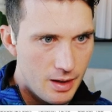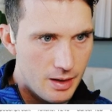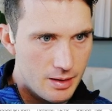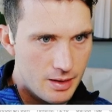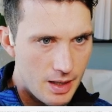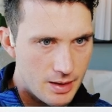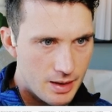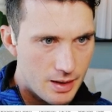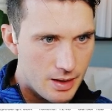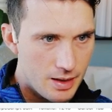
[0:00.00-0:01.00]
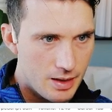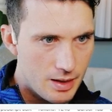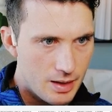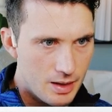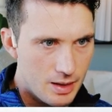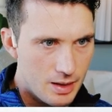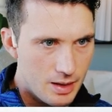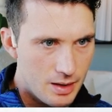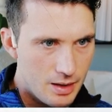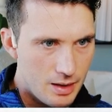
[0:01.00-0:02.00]
Test it.
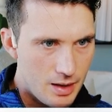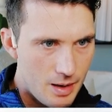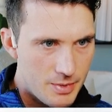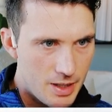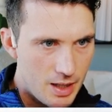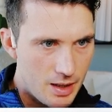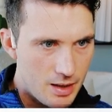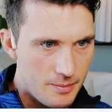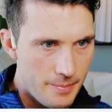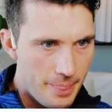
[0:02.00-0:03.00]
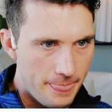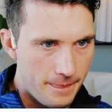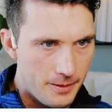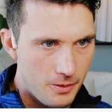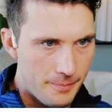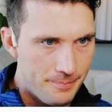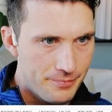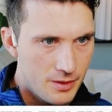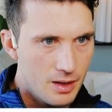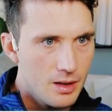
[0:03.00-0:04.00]
Update. Cool.
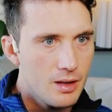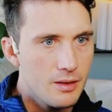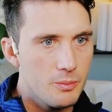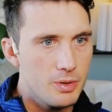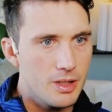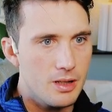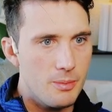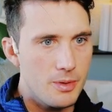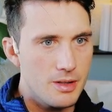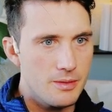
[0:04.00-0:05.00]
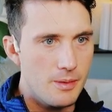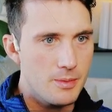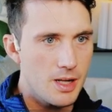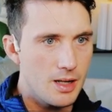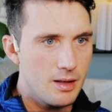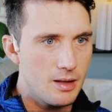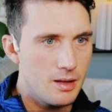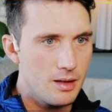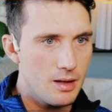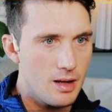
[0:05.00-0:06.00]
Completed comprehensive update.
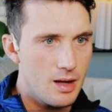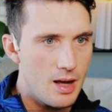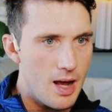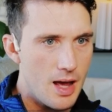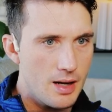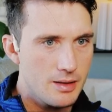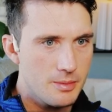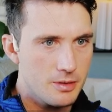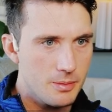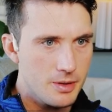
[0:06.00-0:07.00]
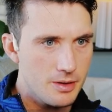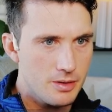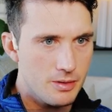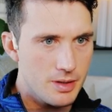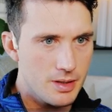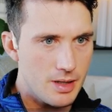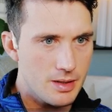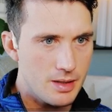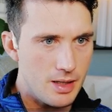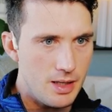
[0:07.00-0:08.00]
Added subscription sources
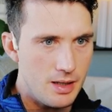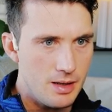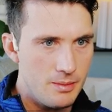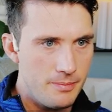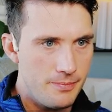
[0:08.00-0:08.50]
as an enum.